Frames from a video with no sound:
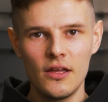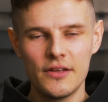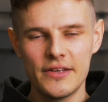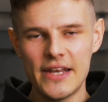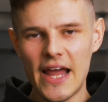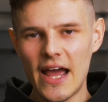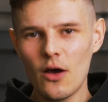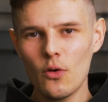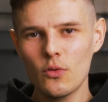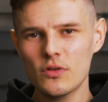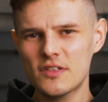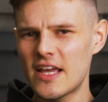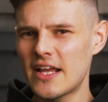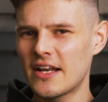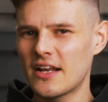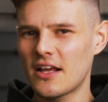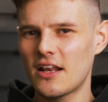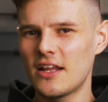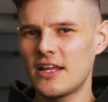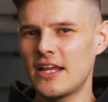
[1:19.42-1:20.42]
Now
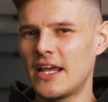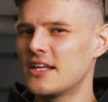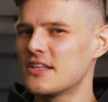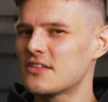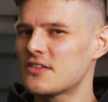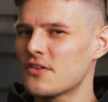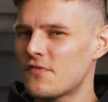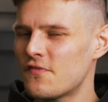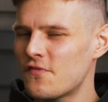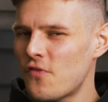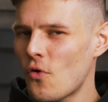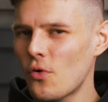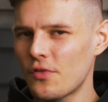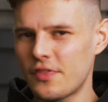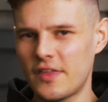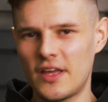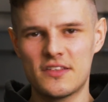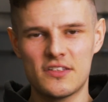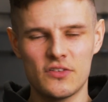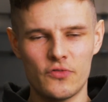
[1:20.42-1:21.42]
technically in its
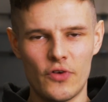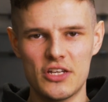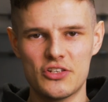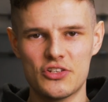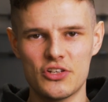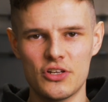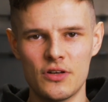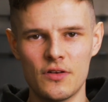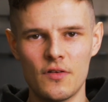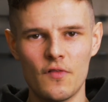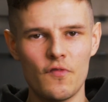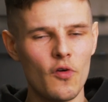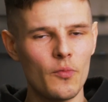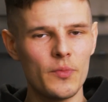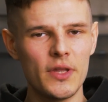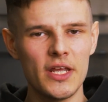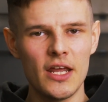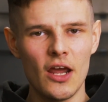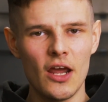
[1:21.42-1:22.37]
fourth iteration, from the